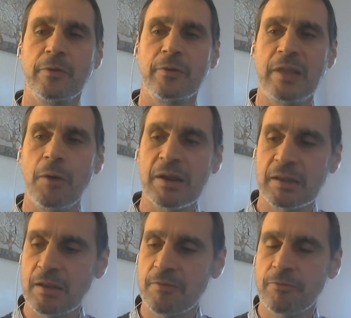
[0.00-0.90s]

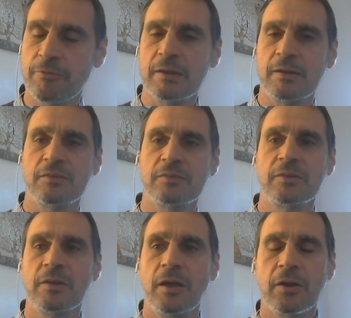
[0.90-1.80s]
directive, right? There's
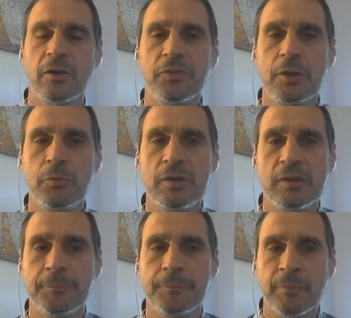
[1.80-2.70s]
a
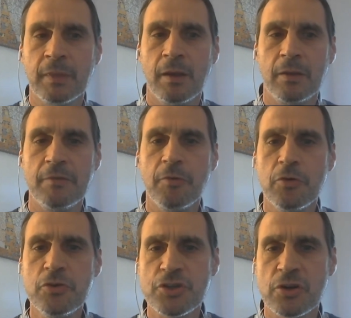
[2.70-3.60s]
continuity, an
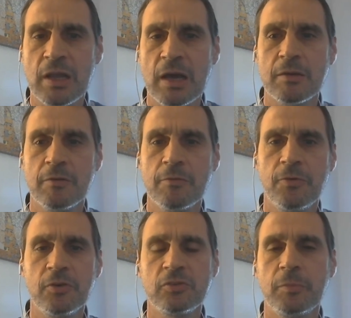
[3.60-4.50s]
evolution line.
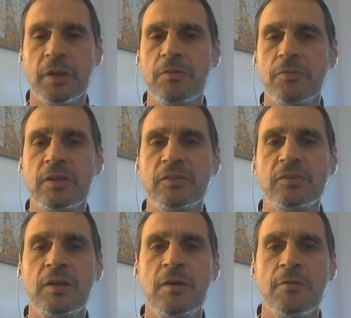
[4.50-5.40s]
First the
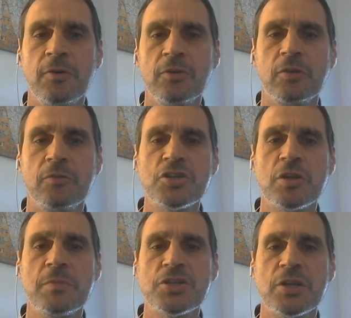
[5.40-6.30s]
manifest, first the
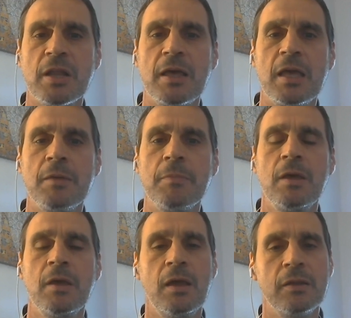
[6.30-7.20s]
vision, mission, and aim,
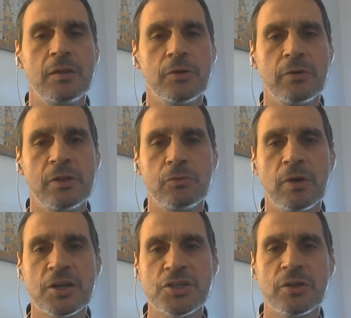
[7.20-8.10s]
and then you go into
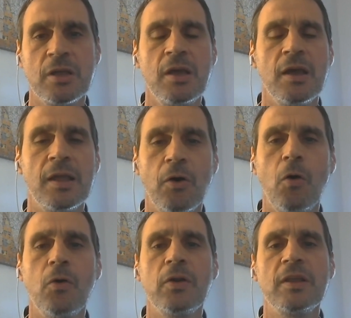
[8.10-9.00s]
action. And
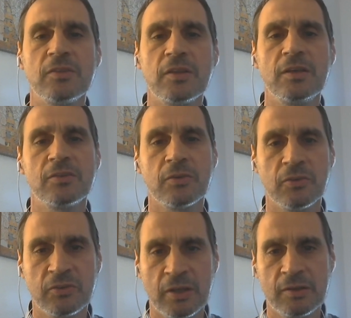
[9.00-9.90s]
all this is
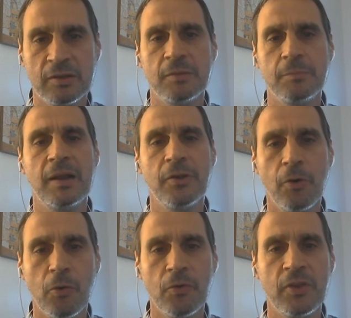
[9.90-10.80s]
consented by the
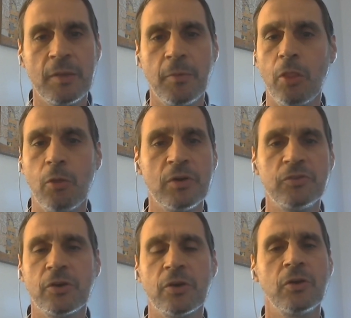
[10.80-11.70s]
whole team. Otherwise,
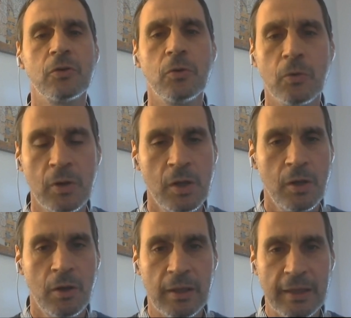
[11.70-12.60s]
you cannot go
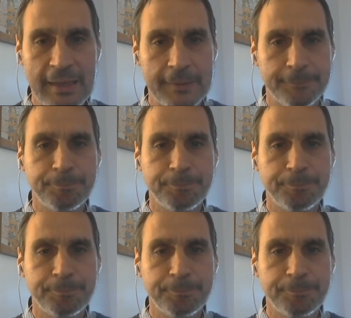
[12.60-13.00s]
ahead.